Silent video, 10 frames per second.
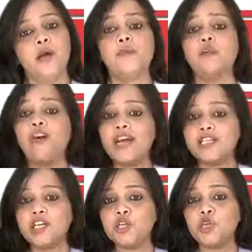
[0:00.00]

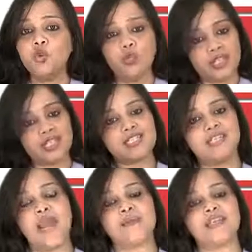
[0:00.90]
providing you with the
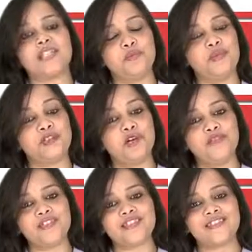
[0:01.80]
same customer
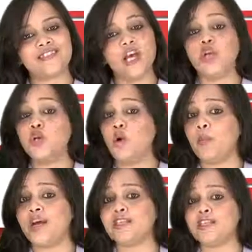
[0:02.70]
service, no
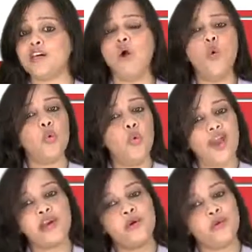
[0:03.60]
matter
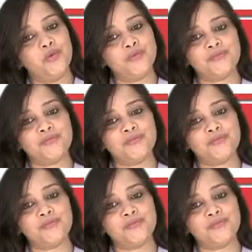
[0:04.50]
where you go.